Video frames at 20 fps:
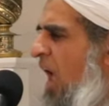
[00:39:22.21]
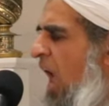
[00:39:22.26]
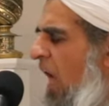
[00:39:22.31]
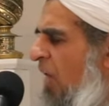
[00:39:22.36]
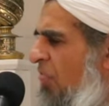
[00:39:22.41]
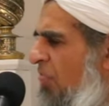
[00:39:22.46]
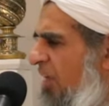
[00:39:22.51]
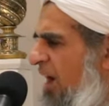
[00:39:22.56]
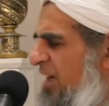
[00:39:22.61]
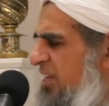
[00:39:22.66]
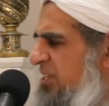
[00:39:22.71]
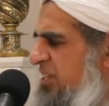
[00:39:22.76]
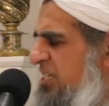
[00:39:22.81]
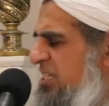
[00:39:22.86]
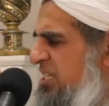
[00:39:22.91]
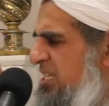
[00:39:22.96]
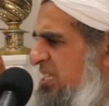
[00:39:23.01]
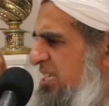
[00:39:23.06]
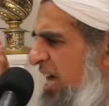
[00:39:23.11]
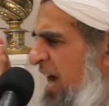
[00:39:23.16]
And that
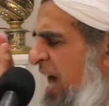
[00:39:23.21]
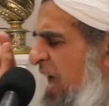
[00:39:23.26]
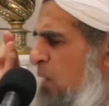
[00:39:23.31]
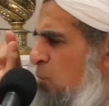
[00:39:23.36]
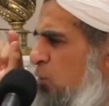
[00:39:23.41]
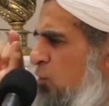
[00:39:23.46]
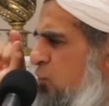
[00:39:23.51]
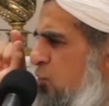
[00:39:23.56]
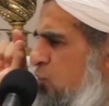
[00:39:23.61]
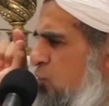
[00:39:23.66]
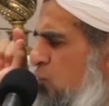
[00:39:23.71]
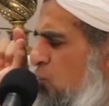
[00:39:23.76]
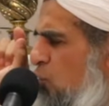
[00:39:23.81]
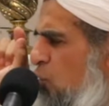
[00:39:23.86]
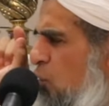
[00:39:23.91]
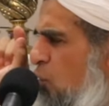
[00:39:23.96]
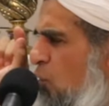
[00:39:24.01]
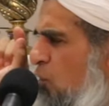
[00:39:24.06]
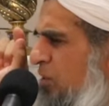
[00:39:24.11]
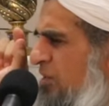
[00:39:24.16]
time was
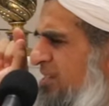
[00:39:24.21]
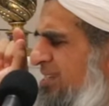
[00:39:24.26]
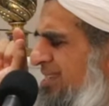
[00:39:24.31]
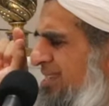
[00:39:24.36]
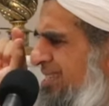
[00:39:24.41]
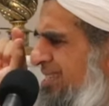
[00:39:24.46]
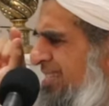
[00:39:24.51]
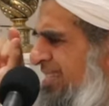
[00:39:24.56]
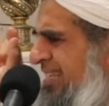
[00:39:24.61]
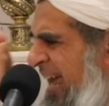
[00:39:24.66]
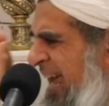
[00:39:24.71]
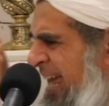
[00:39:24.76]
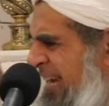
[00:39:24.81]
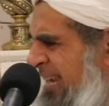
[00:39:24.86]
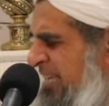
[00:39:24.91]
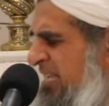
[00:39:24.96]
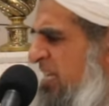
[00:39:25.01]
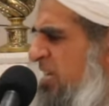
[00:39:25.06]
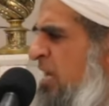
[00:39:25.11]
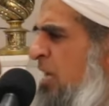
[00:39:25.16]
so
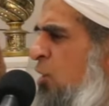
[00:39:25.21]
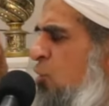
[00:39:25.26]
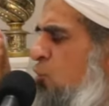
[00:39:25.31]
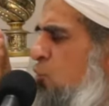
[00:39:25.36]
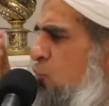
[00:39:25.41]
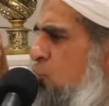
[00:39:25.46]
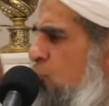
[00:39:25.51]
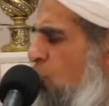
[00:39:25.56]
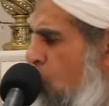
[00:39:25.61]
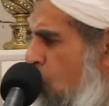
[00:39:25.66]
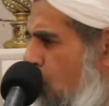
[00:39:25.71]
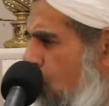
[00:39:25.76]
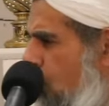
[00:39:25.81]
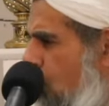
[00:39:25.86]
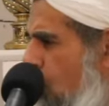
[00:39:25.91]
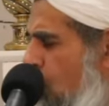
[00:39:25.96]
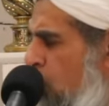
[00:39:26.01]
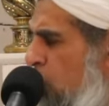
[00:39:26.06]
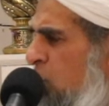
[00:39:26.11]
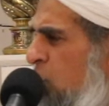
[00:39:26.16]
tense, so
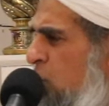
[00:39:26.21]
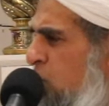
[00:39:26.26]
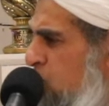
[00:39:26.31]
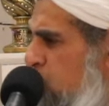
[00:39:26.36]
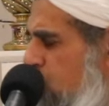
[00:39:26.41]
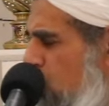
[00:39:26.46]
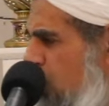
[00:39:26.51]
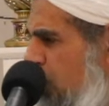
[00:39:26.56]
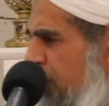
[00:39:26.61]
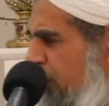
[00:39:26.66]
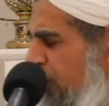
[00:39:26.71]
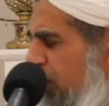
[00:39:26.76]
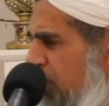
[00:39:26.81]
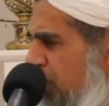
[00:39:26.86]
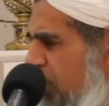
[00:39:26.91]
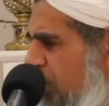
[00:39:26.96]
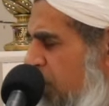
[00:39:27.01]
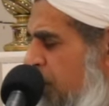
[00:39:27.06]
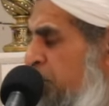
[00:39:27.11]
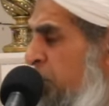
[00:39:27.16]
cold, so
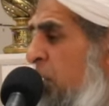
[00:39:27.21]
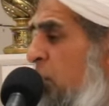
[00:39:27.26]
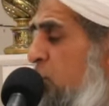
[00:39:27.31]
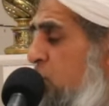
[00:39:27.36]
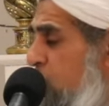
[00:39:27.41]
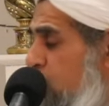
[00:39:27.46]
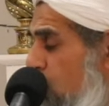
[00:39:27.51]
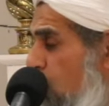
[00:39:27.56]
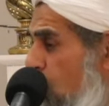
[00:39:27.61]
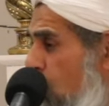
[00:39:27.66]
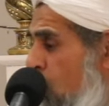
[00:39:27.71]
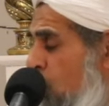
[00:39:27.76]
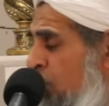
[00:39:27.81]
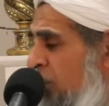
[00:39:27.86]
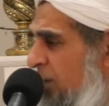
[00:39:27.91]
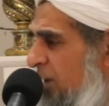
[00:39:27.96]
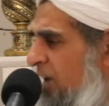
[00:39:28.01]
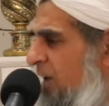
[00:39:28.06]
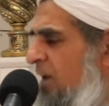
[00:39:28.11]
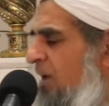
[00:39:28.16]
difficult, so
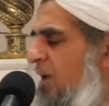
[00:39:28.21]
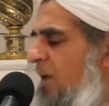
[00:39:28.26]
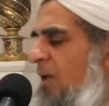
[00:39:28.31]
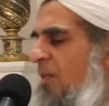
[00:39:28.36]
hungry,